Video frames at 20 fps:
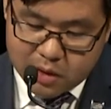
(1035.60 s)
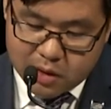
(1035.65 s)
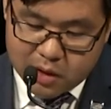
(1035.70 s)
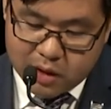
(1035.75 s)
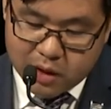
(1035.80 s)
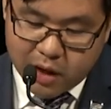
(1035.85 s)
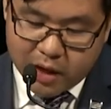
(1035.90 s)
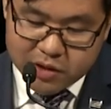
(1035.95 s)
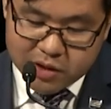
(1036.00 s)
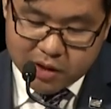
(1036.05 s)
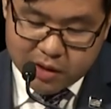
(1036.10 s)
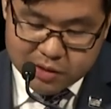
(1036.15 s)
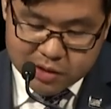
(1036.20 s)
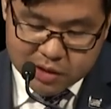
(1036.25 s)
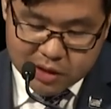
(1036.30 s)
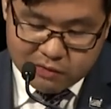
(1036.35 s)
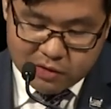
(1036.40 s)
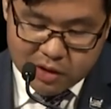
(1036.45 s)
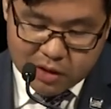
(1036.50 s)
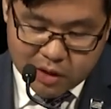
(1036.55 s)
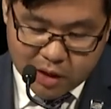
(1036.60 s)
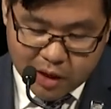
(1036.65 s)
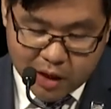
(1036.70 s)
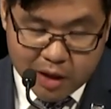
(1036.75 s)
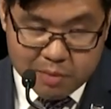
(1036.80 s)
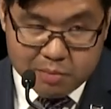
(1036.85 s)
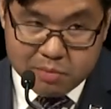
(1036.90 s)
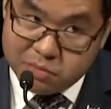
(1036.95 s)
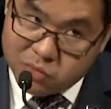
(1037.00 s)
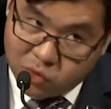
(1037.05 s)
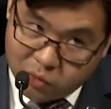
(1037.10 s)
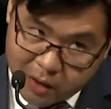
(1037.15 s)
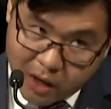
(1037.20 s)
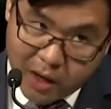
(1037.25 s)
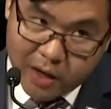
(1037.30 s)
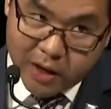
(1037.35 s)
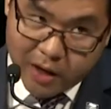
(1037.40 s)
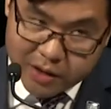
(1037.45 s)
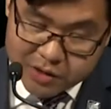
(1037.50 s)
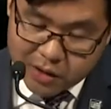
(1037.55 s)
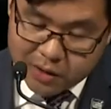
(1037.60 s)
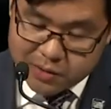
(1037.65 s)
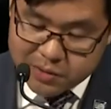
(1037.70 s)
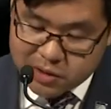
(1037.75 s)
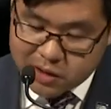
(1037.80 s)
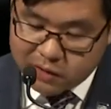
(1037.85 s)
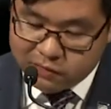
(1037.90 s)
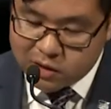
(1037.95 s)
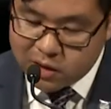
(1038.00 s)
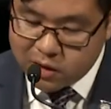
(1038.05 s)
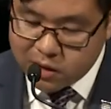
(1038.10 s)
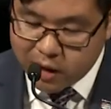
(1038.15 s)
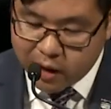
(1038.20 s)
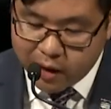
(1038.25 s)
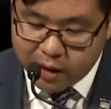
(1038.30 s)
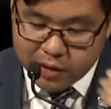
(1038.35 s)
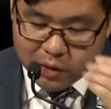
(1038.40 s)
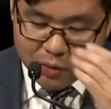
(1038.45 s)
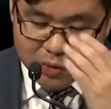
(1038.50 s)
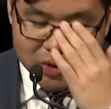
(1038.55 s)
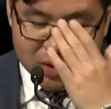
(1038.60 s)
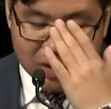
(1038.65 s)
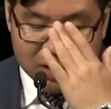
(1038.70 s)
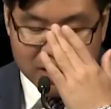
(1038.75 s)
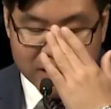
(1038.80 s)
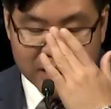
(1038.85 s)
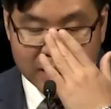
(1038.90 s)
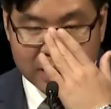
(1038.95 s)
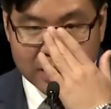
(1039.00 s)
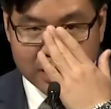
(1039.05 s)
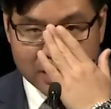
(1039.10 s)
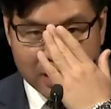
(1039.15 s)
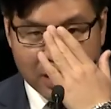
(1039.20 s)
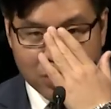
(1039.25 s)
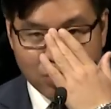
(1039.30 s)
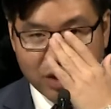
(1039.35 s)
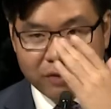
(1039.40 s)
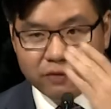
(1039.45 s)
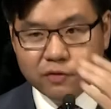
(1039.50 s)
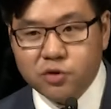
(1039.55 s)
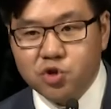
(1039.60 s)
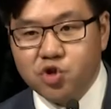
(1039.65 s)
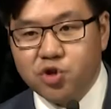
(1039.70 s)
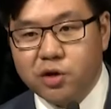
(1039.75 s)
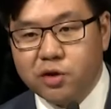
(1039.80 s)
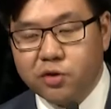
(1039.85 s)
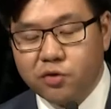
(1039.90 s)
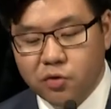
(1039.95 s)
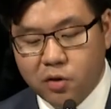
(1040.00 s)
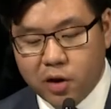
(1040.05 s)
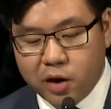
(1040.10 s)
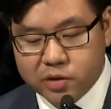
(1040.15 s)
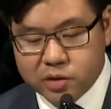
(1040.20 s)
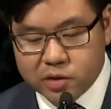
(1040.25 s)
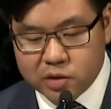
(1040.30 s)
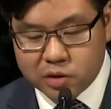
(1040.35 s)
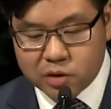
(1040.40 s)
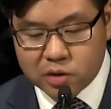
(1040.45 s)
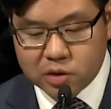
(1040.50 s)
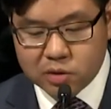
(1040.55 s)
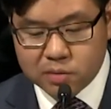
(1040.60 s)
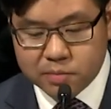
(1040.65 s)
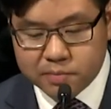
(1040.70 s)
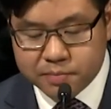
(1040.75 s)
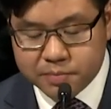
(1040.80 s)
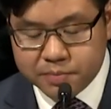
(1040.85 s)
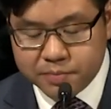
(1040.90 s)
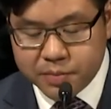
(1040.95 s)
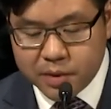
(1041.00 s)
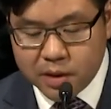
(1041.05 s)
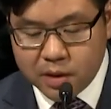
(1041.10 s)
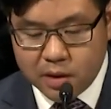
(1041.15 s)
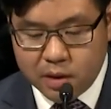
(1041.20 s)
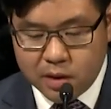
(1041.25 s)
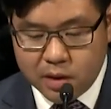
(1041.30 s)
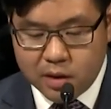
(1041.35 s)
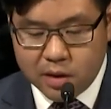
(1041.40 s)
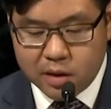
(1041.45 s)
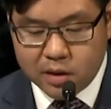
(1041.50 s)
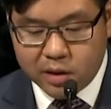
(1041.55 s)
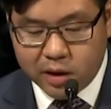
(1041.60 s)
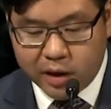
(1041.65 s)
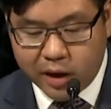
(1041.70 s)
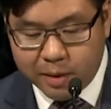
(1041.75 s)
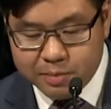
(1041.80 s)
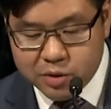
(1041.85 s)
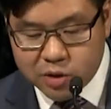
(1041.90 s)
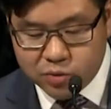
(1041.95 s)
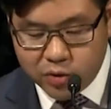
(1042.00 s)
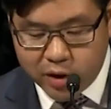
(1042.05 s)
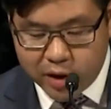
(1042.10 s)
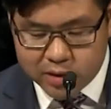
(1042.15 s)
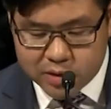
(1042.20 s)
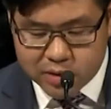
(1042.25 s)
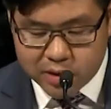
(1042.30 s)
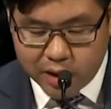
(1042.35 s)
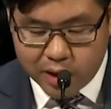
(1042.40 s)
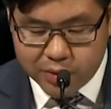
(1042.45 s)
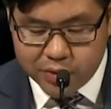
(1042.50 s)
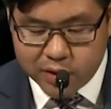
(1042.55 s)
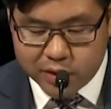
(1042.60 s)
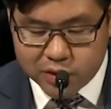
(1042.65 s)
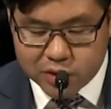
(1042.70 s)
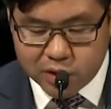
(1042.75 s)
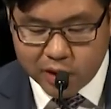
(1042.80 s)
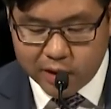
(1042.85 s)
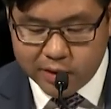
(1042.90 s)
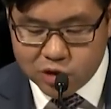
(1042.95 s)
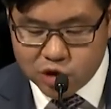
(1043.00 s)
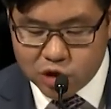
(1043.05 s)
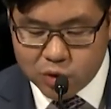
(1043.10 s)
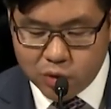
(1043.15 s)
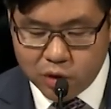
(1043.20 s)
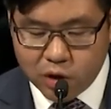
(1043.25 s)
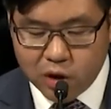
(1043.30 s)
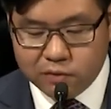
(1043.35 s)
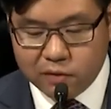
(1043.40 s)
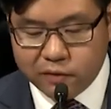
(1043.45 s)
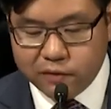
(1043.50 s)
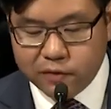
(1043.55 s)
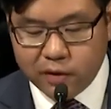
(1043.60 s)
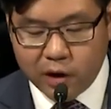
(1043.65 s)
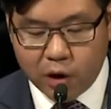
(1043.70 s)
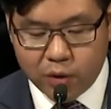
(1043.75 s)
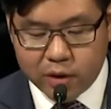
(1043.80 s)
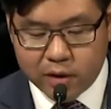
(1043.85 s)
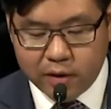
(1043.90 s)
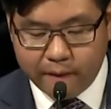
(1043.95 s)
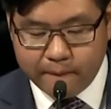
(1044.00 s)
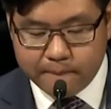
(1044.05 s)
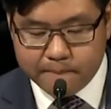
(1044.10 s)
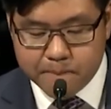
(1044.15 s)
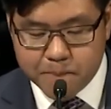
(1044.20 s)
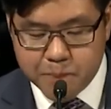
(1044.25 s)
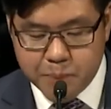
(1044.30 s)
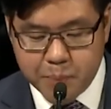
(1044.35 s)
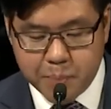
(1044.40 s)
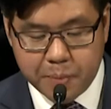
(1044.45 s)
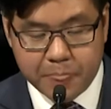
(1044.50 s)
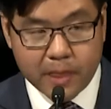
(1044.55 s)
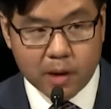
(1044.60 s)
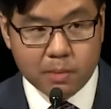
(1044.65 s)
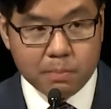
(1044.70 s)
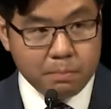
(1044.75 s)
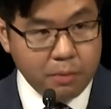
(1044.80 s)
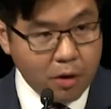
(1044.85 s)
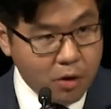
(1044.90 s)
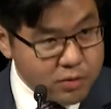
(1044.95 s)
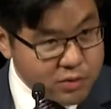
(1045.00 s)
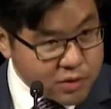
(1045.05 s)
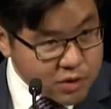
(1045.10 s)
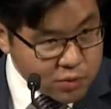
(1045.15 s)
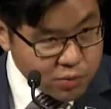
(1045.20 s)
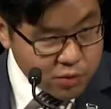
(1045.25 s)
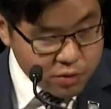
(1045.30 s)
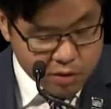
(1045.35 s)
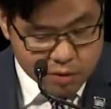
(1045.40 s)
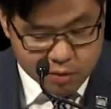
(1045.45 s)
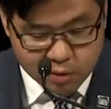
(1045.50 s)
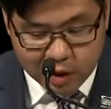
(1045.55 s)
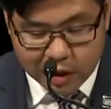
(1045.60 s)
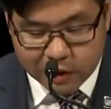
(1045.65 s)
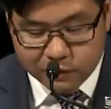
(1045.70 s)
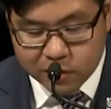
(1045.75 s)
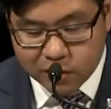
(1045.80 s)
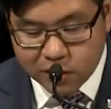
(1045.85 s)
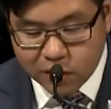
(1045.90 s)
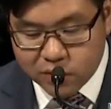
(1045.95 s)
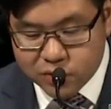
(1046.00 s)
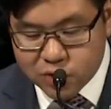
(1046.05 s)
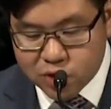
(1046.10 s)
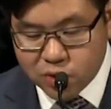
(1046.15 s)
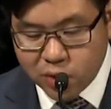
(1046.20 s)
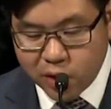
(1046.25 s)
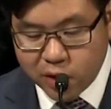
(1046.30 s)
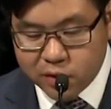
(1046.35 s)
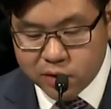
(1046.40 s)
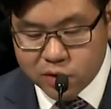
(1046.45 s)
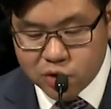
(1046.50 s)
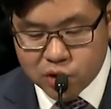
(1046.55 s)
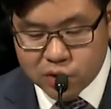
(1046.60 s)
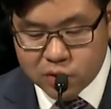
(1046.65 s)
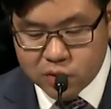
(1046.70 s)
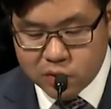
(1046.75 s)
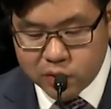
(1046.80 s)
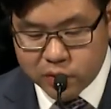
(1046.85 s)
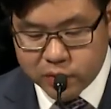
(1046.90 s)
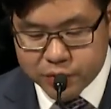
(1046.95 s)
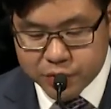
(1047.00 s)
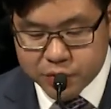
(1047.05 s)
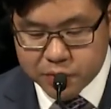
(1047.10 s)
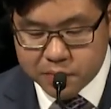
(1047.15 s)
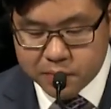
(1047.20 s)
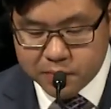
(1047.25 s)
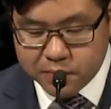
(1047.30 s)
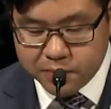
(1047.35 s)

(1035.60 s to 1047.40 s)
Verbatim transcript: In 1979, or by 1979, there was clearly a refugee crisis. Camps throughout Southeast Asia were overflowing, boats were arriving on Australian shores.